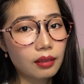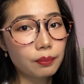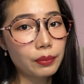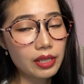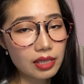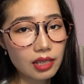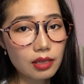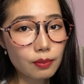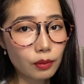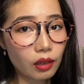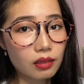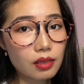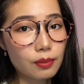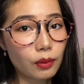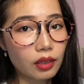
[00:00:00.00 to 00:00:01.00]
business
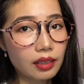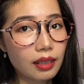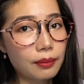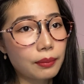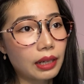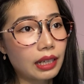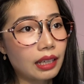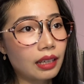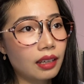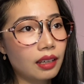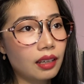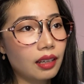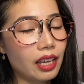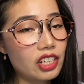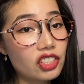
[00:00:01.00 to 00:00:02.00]
mods more than my
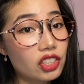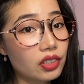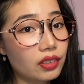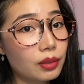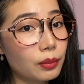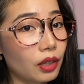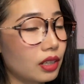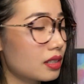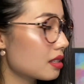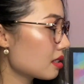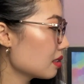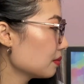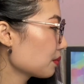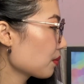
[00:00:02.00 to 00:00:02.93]
engineering mods.